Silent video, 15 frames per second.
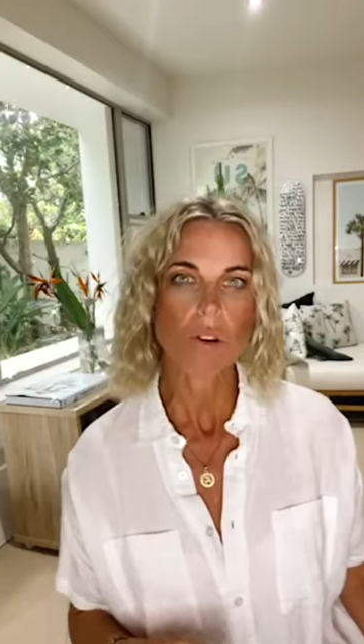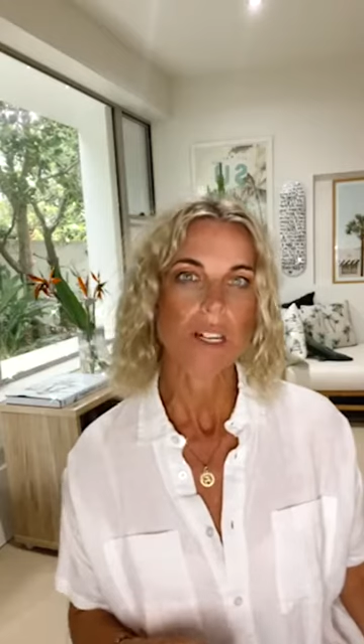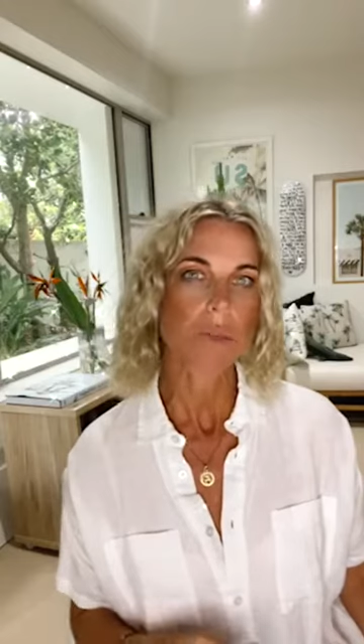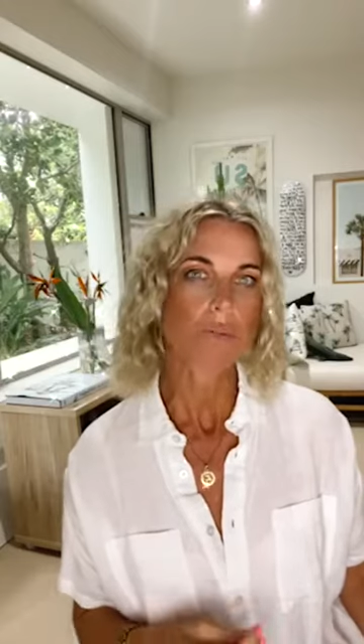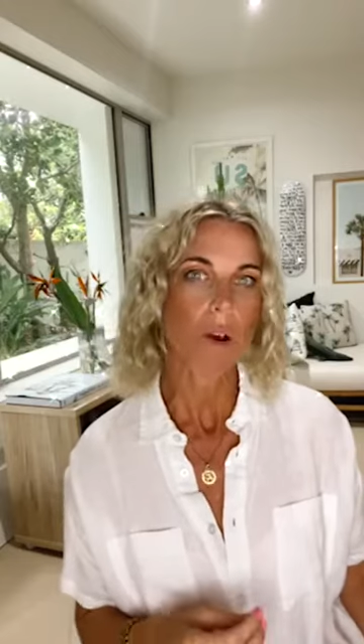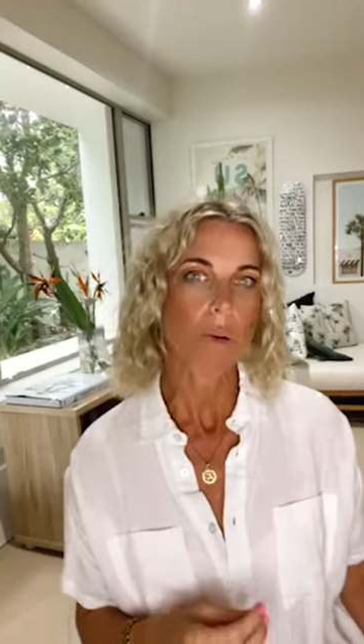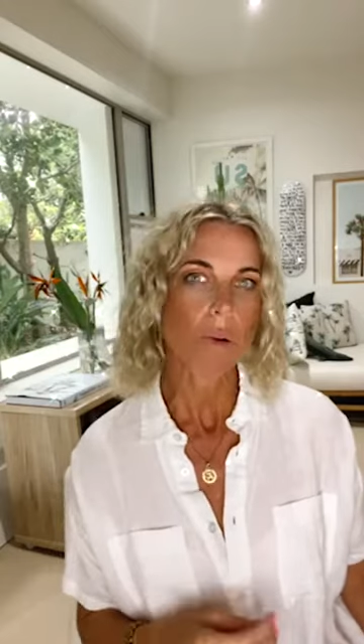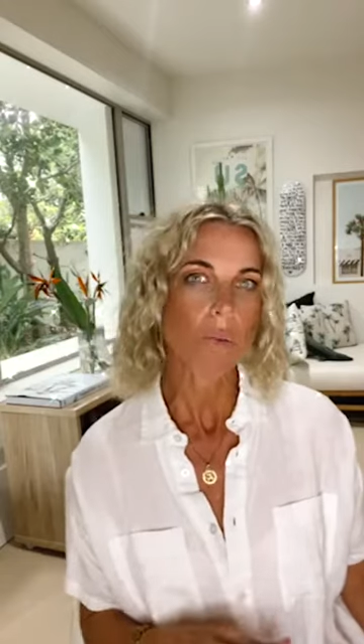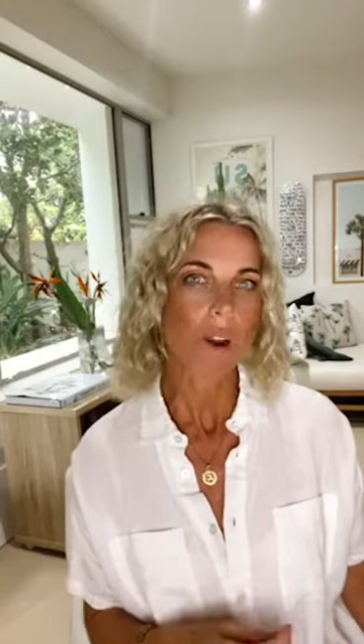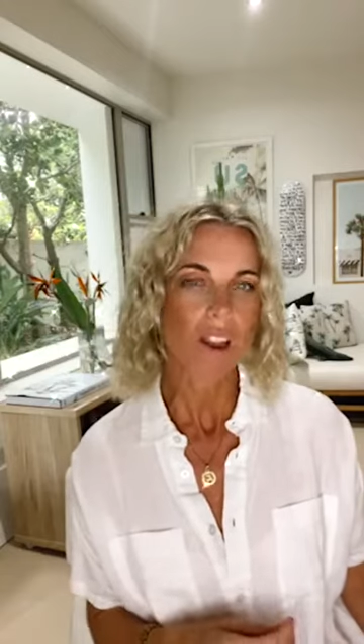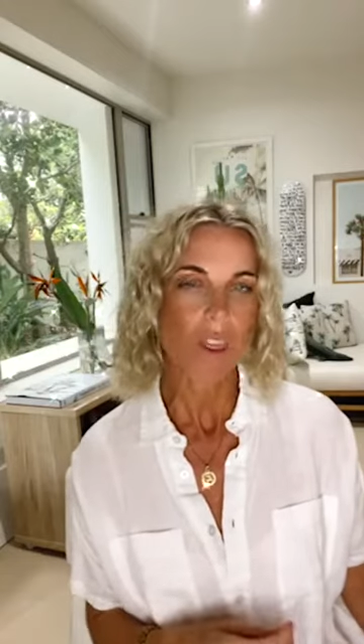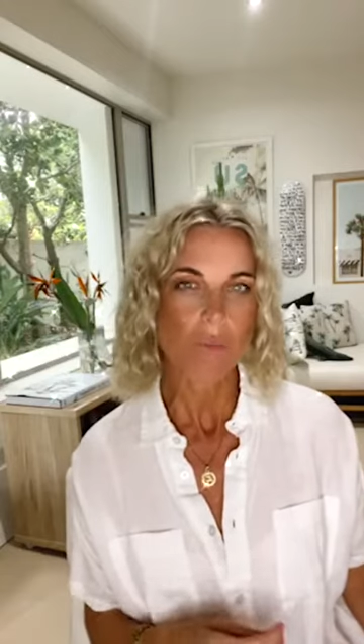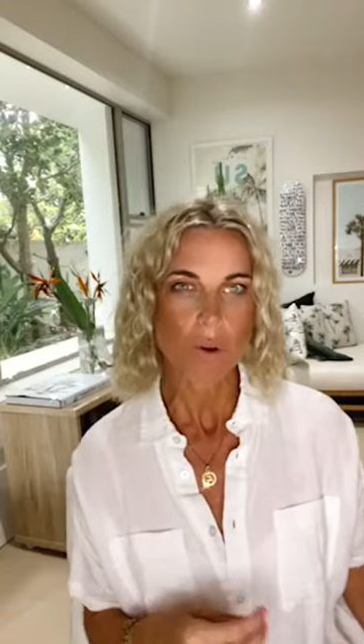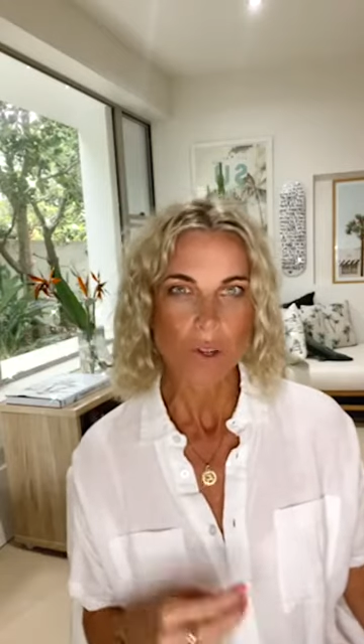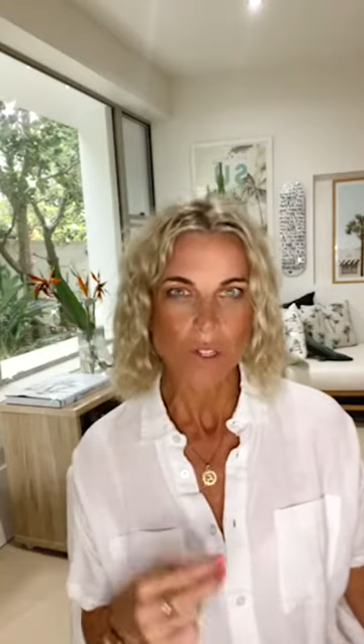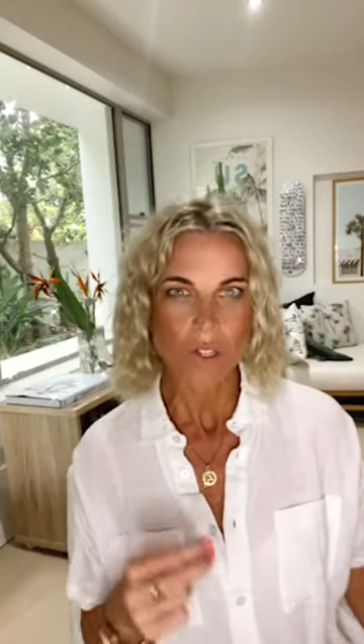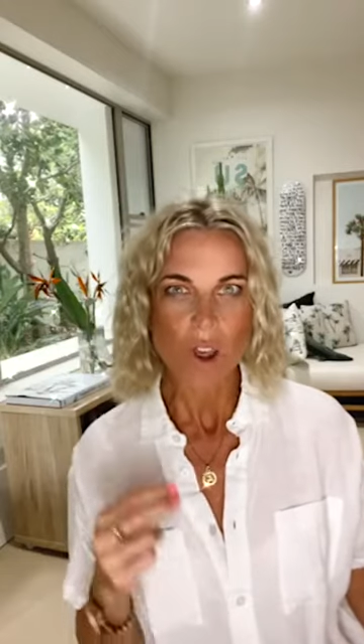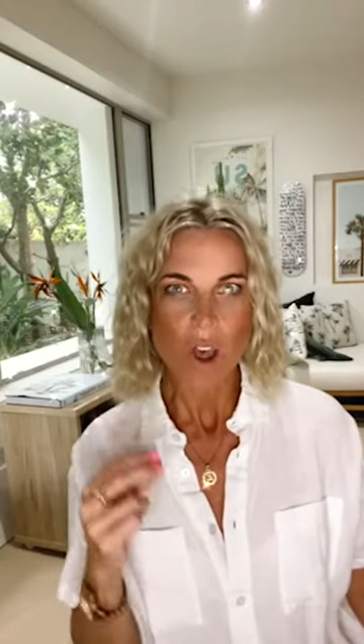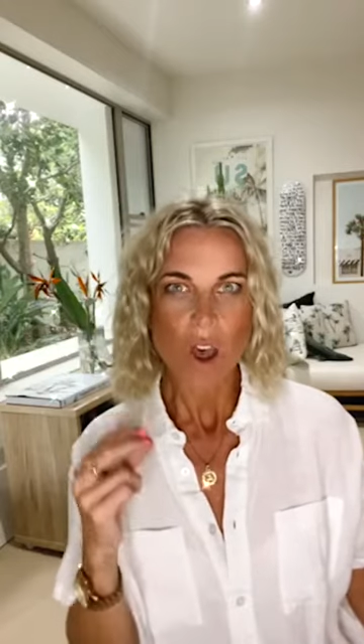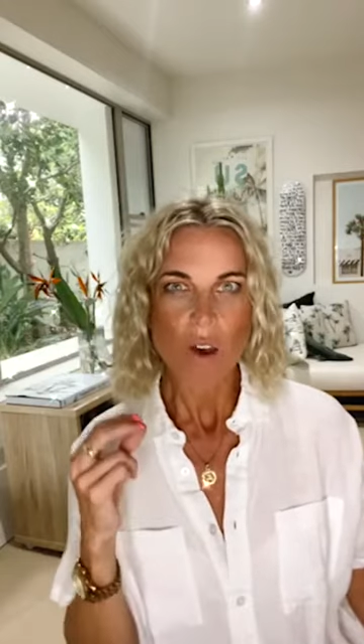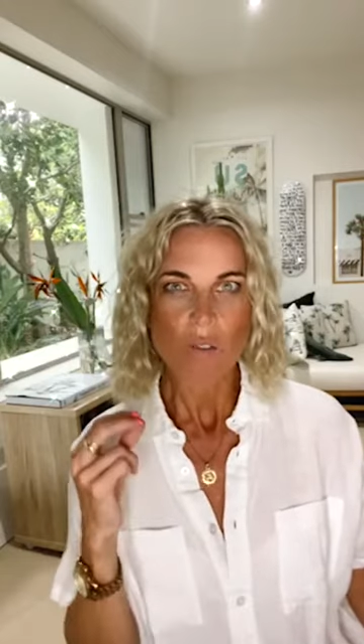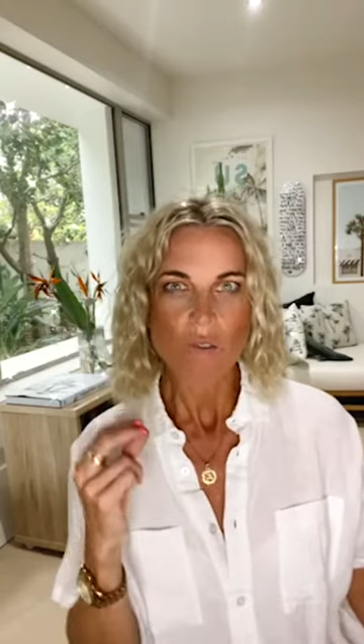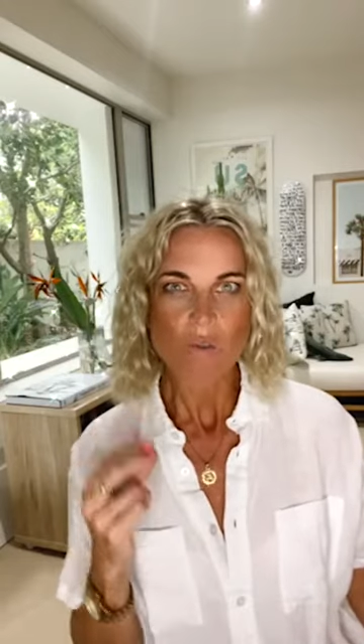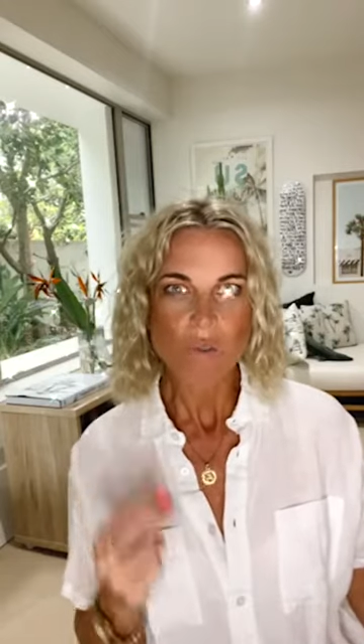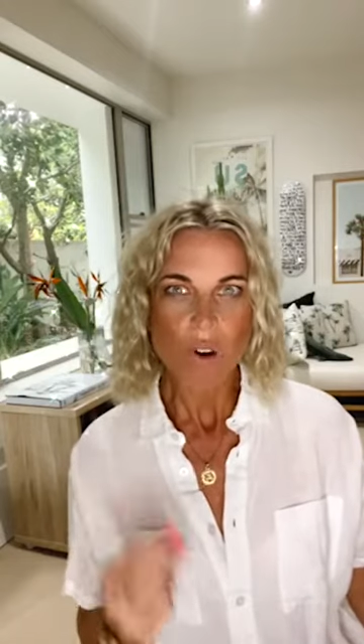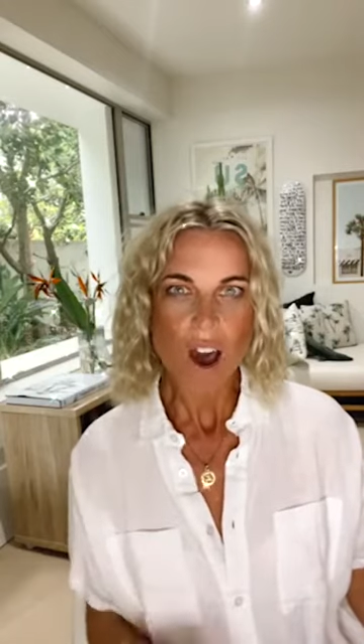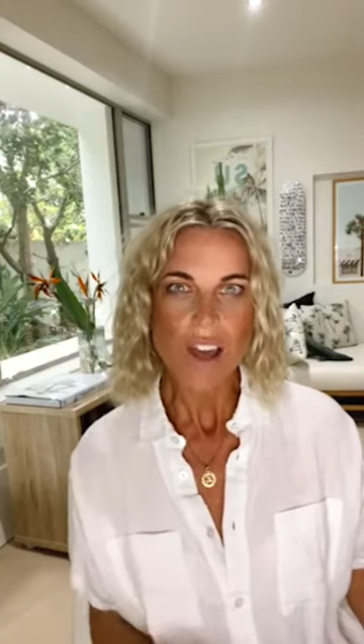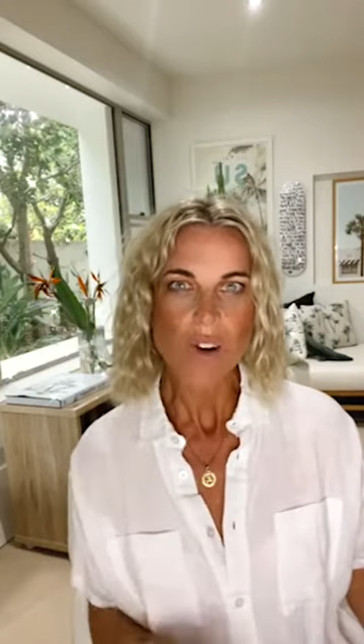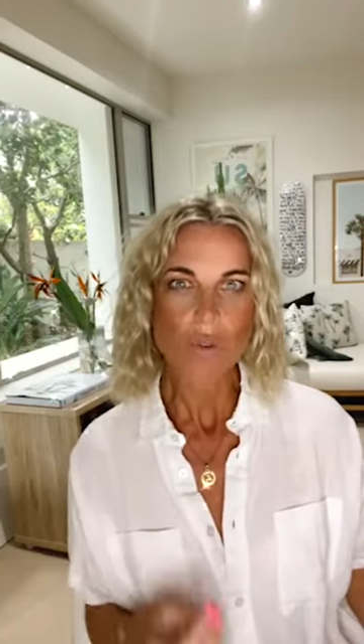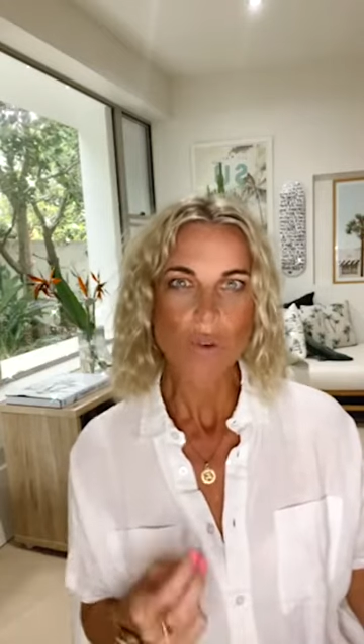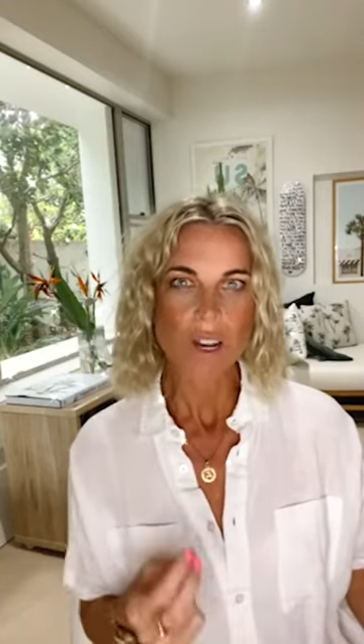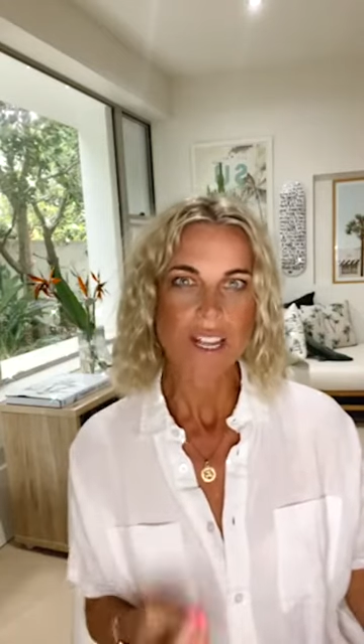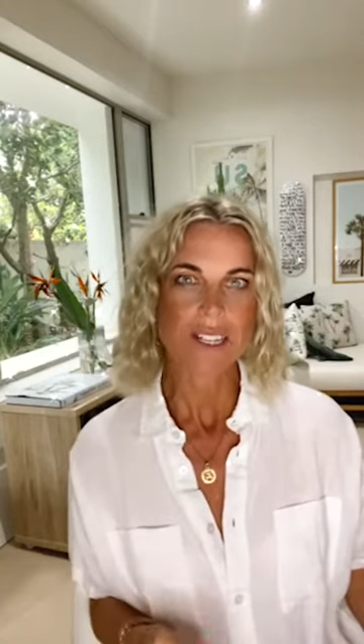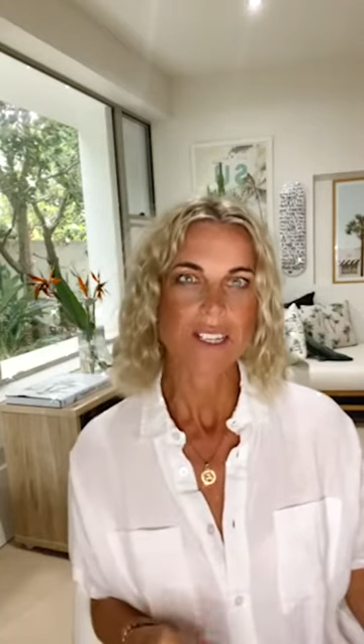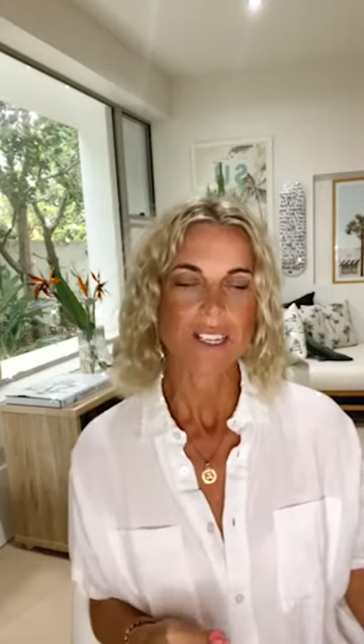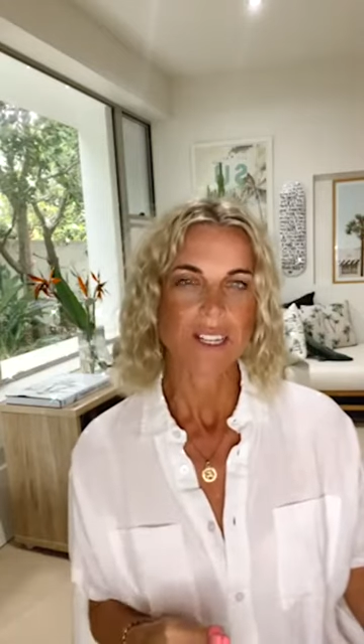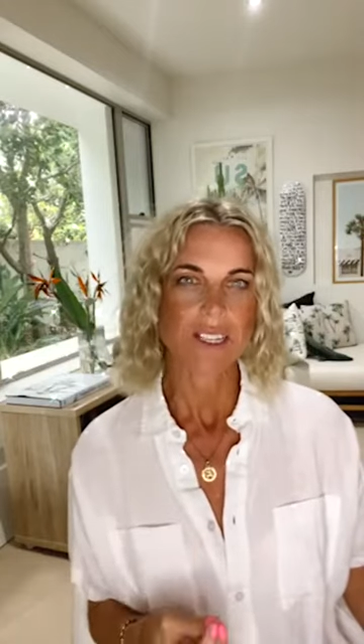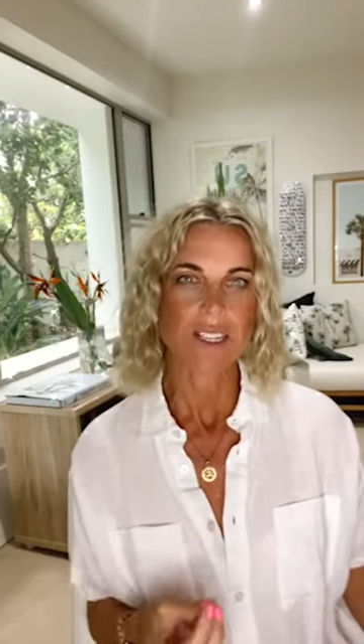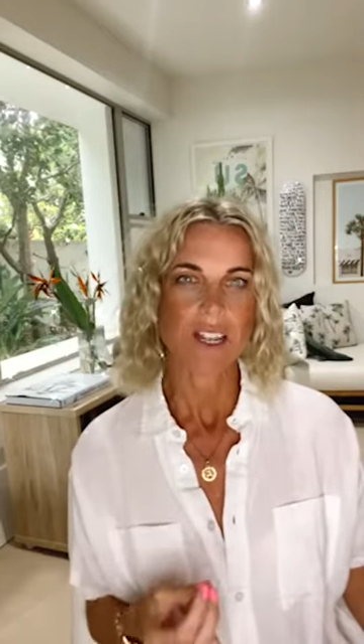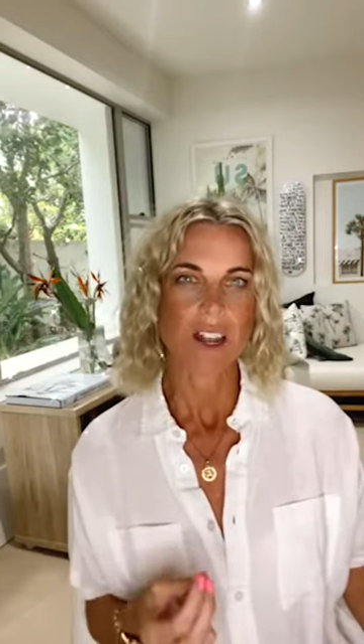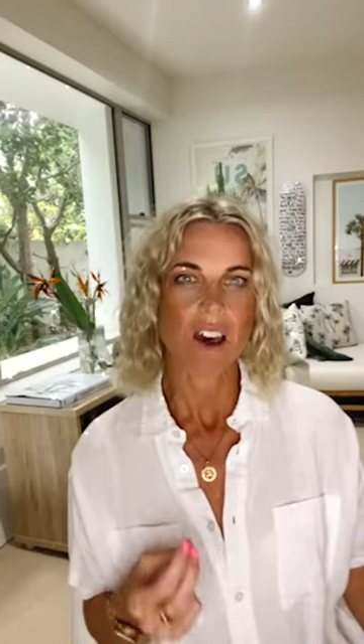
It's probably one of the most vital lessons that